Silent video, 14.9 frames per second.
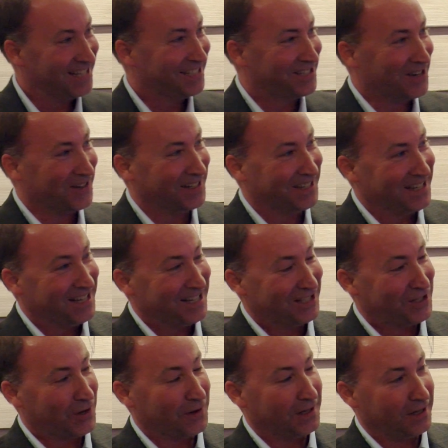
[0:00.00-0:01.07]
so
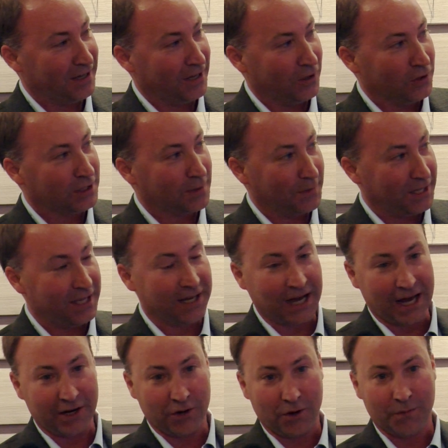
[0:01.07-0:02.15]
ultimately he
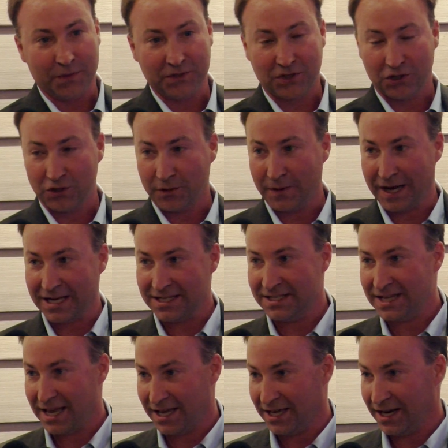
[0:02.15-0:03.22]
got an open surgery and we had to
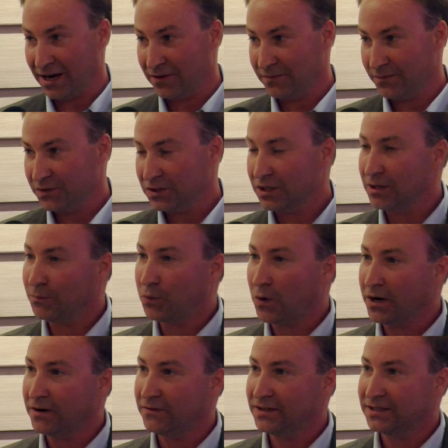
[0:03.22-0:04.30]
take it out. So the
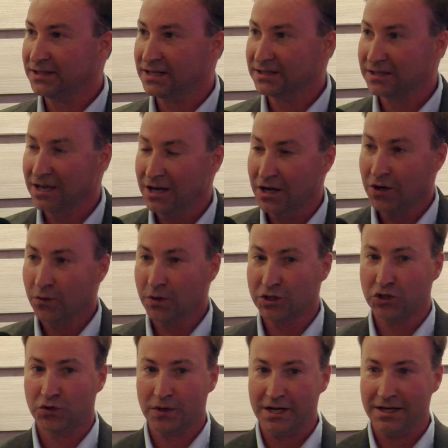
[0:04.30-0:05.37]
point of this is we're
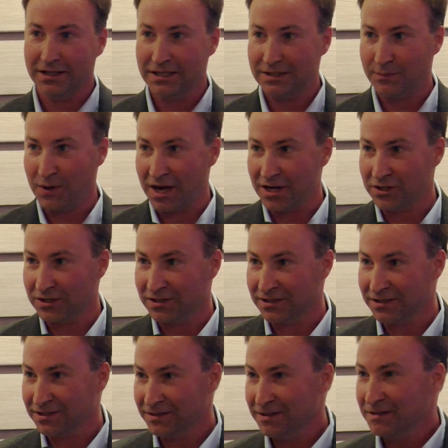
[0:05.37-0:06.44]
treating these
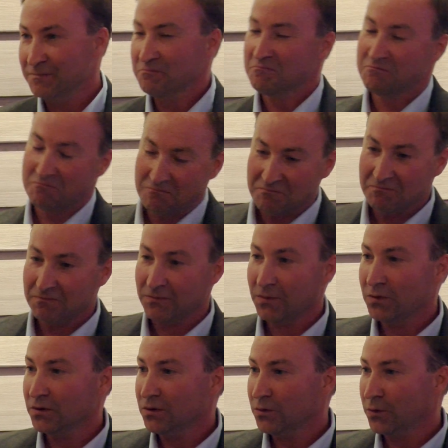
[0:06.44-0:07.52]
patients,
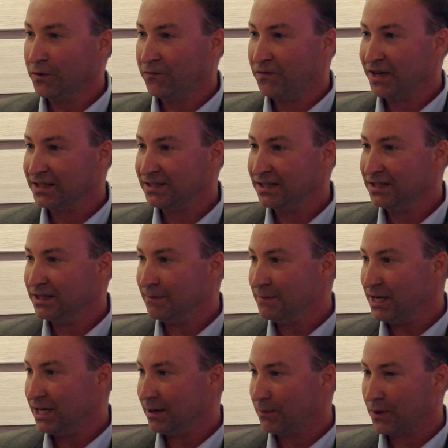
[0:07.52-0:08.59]
we're fixing the
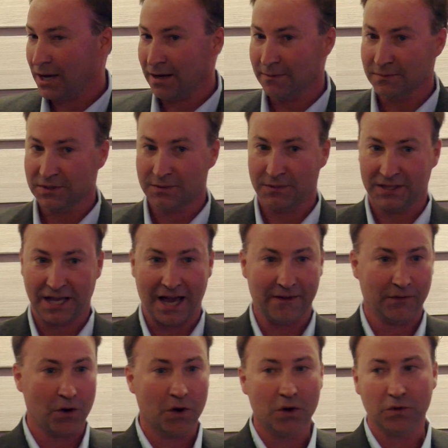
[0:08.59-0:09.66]
immediate problems, but they
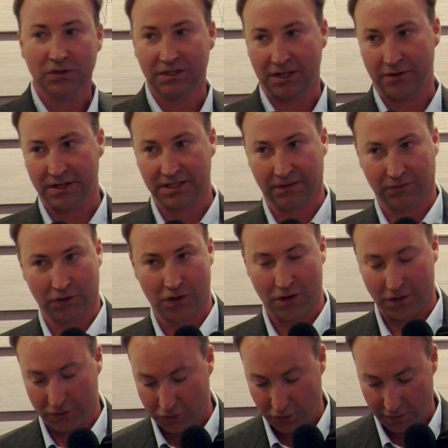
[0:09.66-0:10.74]
have a whole series of
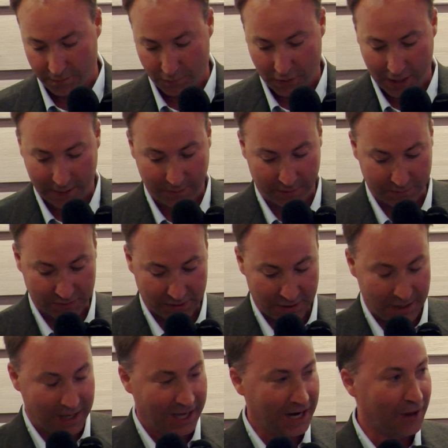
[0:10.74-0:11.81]
long-term problems.
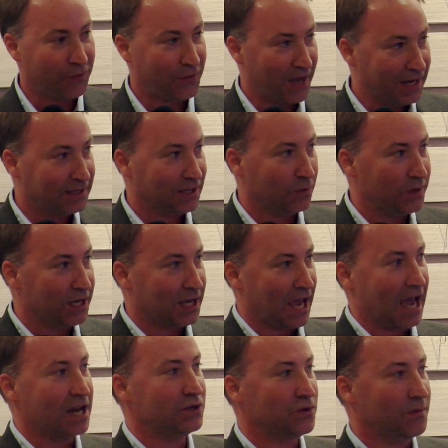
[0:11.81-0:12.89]
And I think that we
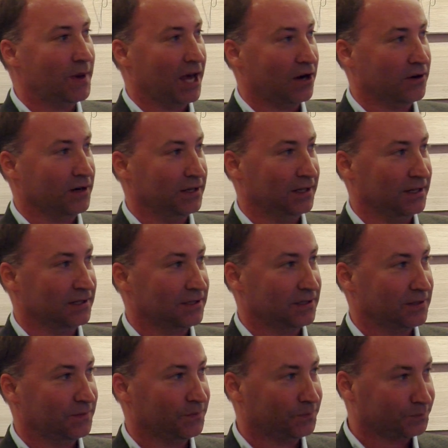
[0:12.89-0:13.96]
can do better in
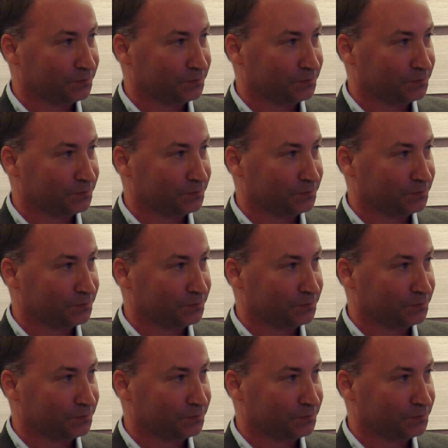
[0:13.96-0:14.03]
this.